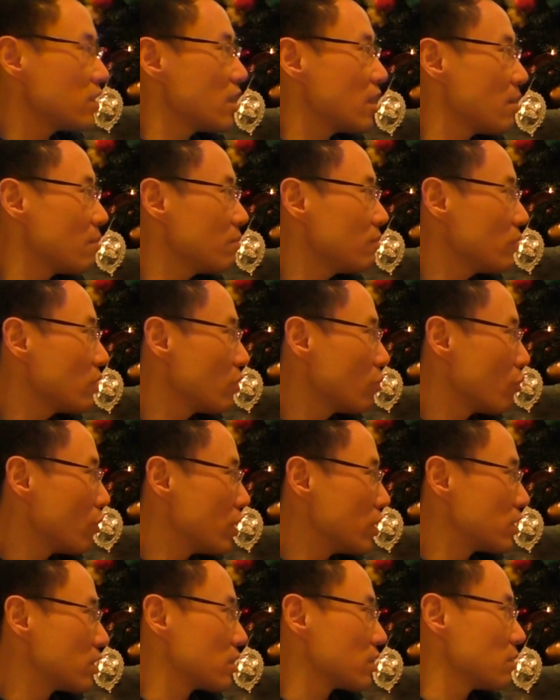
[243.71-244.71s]
them
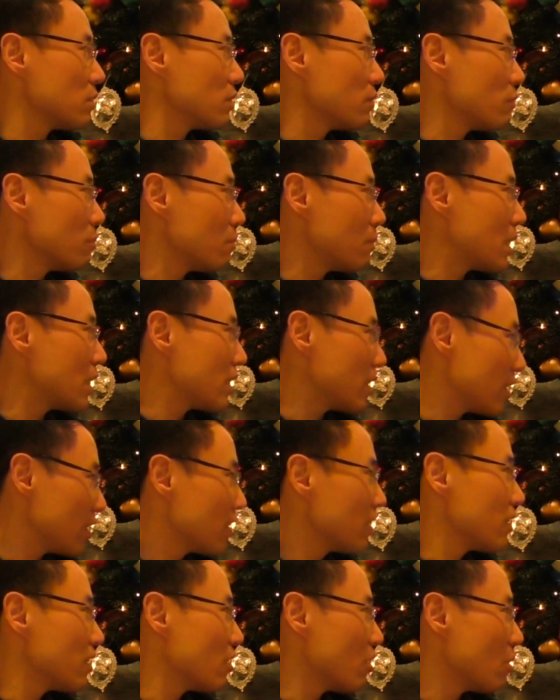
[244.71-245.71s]
with money
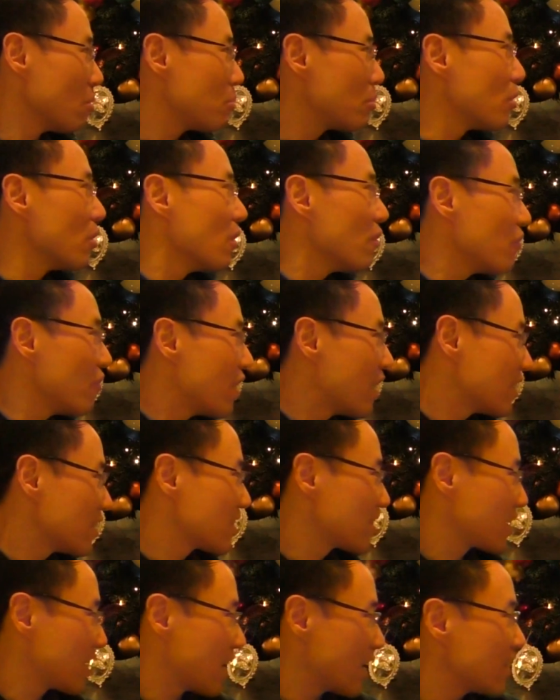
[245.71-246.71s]
or
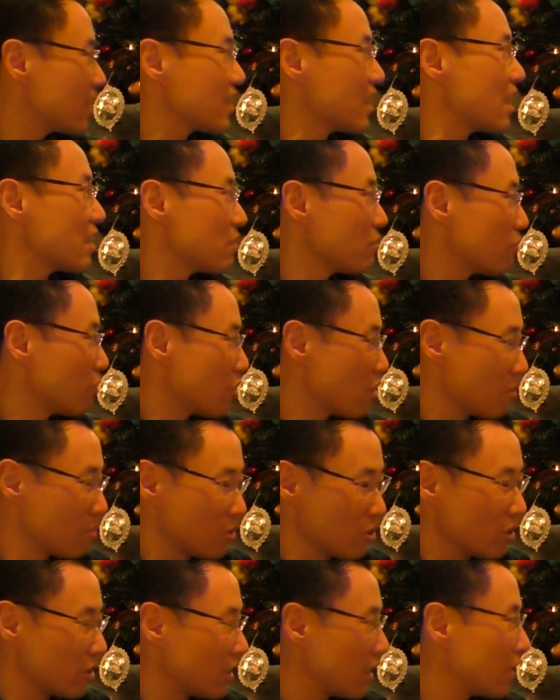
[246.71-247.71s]
profits get that from
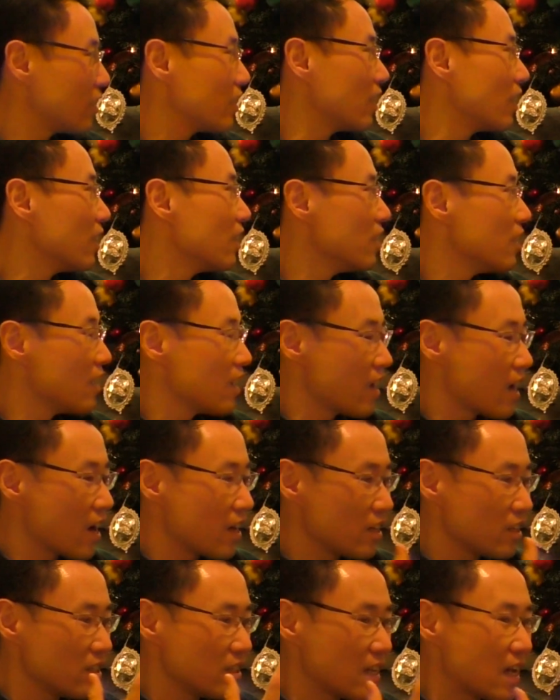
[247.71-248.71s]
your data.
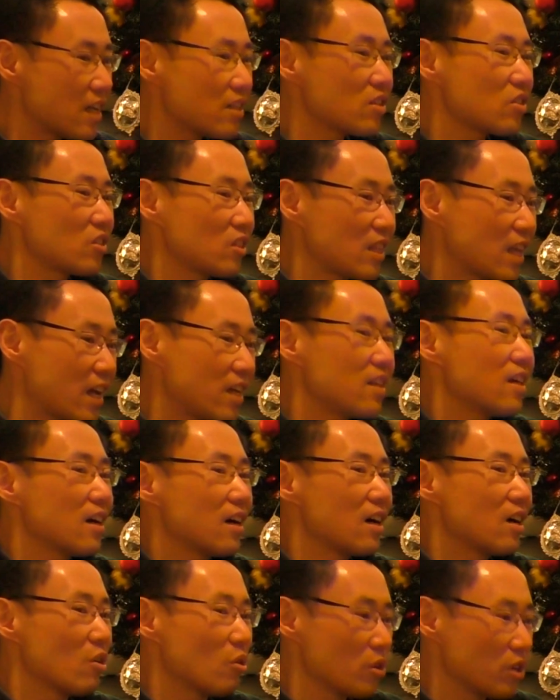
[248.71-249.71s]
And that
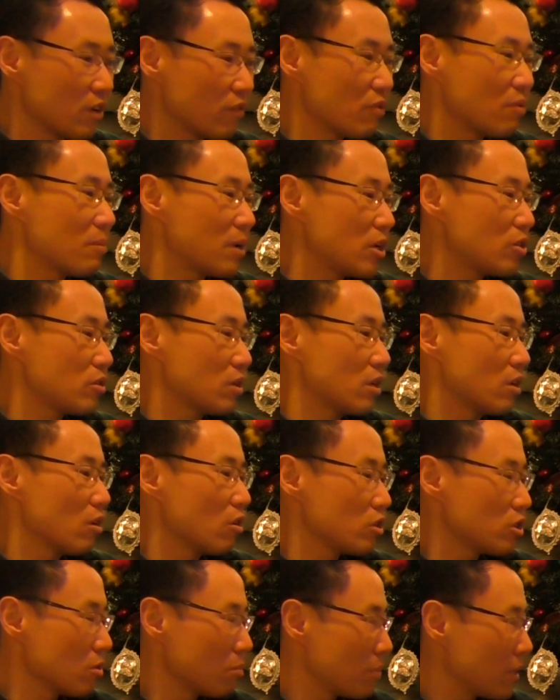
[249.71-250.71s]
data or information
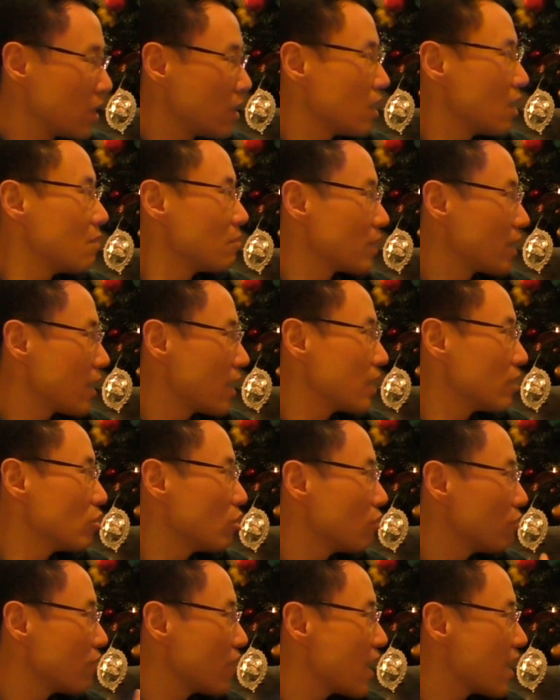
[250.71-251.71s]
also become kind
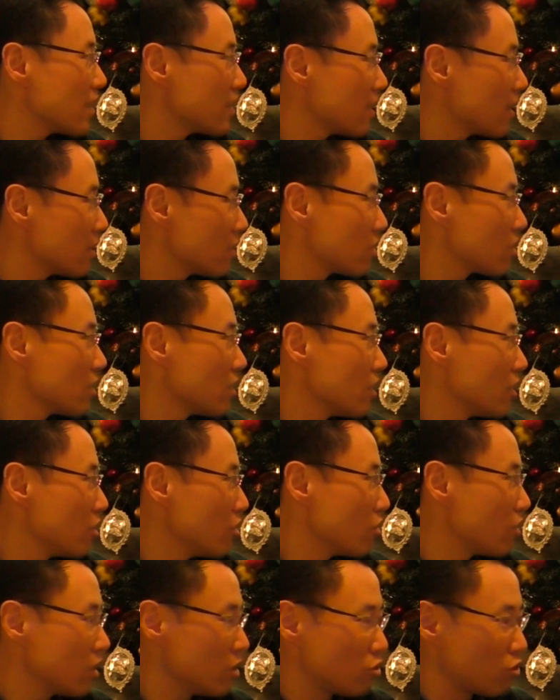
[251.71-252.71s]
of assets.
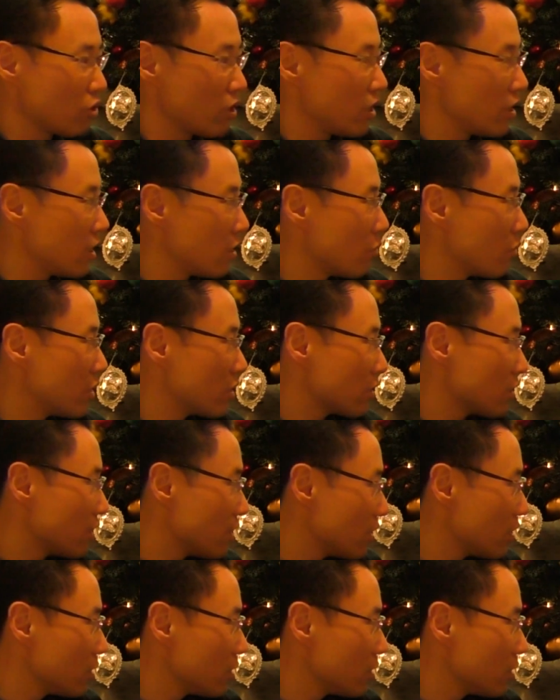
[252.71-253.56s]
You can trading with uh,